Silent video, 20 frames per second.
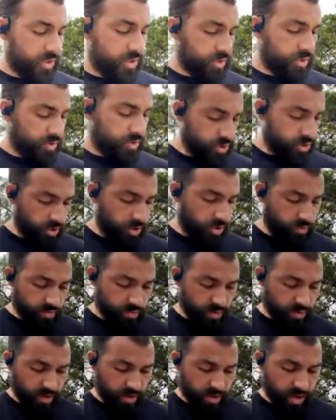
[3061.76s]
2,
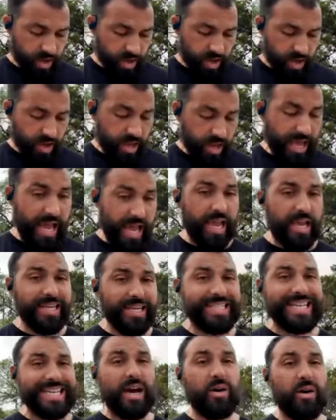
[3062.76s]
and
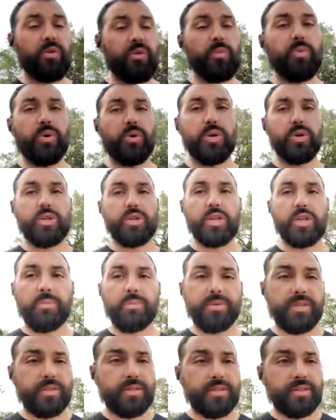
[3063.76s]
down for
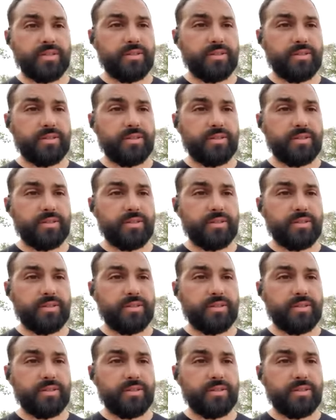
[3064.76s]
push-ups.